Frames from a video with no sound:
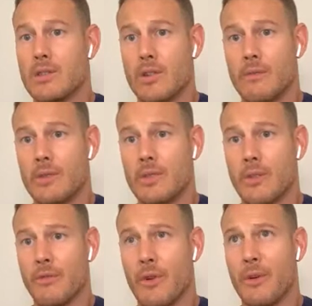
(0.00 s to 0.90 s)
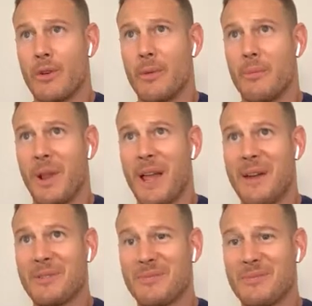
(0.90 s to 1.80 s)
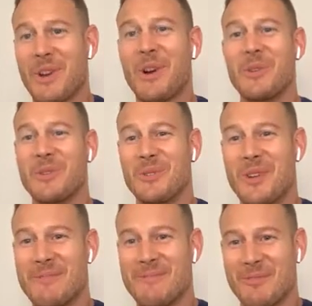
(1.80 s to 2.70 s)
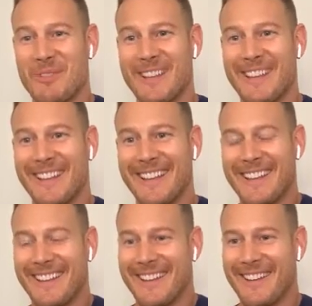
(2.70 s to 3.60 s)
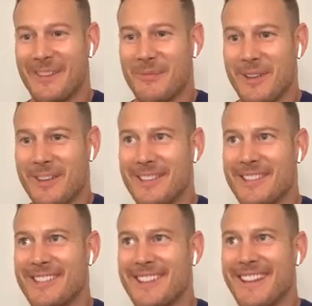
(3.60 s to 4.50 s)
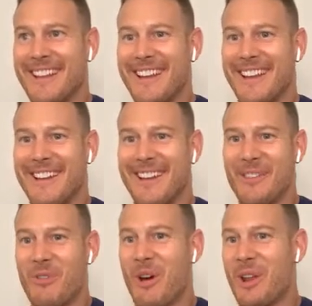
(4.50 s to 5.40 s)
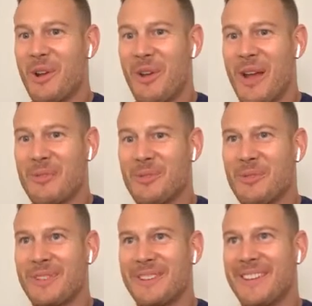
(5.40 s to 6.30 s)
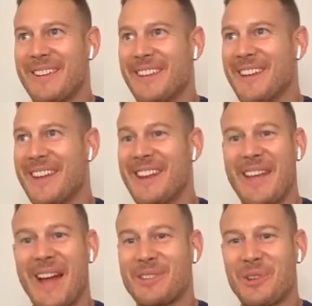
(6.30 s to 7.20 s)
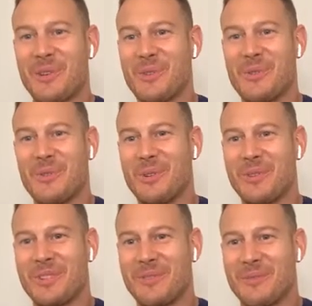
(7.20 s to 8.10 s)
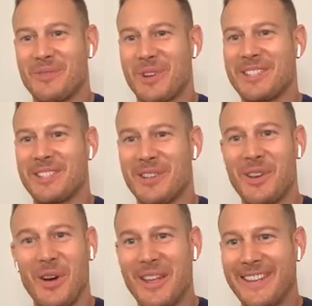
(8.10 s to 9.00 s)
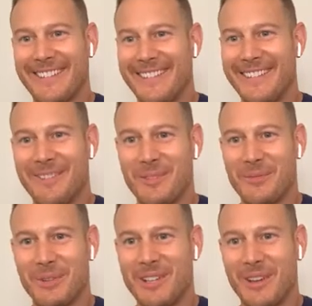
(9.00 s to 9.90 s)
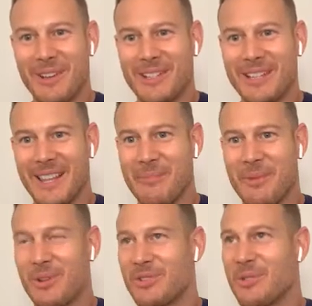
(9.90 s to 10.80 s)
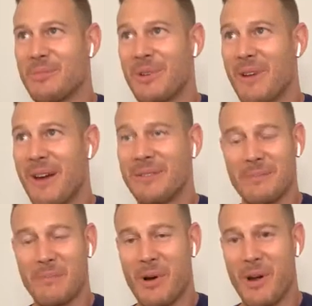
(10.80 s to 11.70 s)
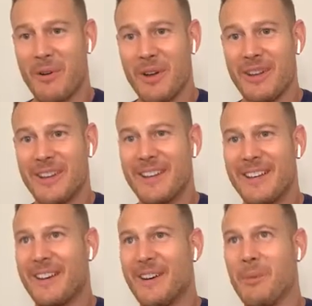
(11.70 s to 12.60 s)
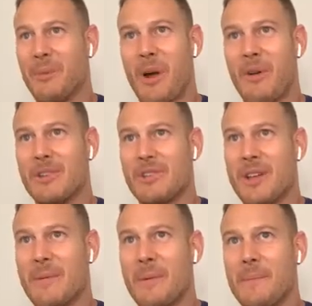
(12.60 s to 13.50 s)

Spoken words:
genres so far and play out some childhood dreams, really, you know, because riding around in a castle on a horse dressed as a knight would definitely tick that box. Jumping around as a pirate on a pirate ship,